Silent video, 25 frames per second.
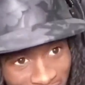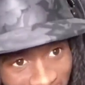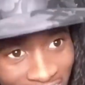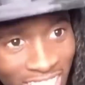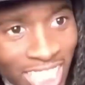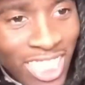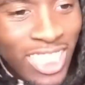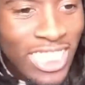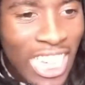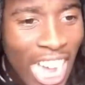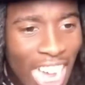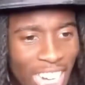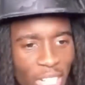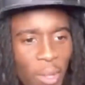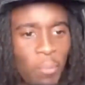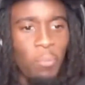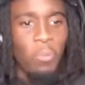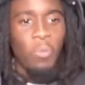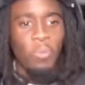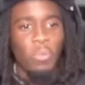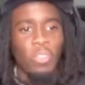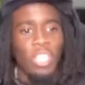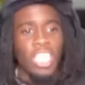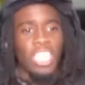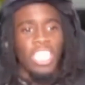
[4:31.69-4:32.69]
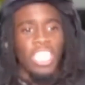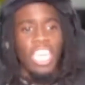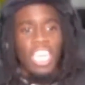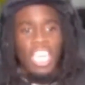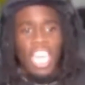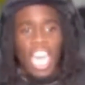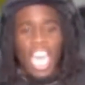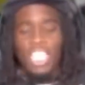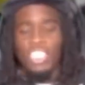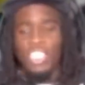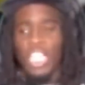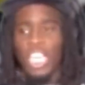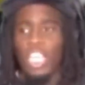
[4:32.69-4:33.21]
Sign the, the Kick
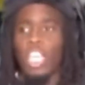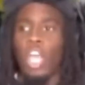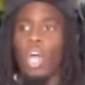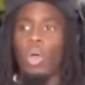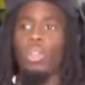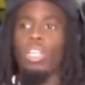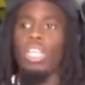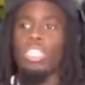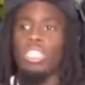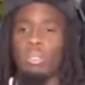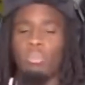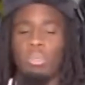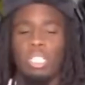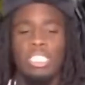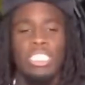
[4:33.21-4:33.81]
contract. Yo, listen to me,